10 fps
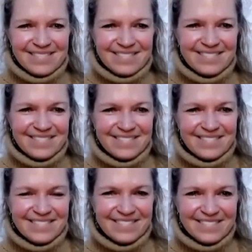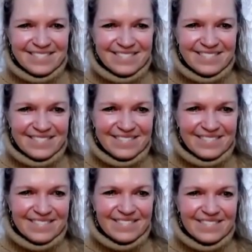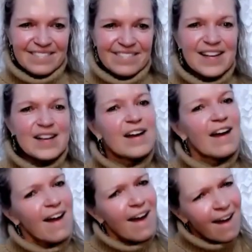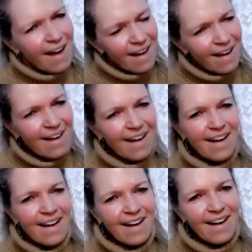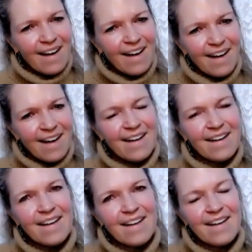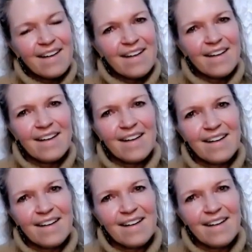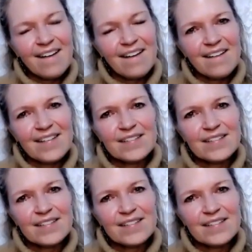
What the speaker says: (not speaking)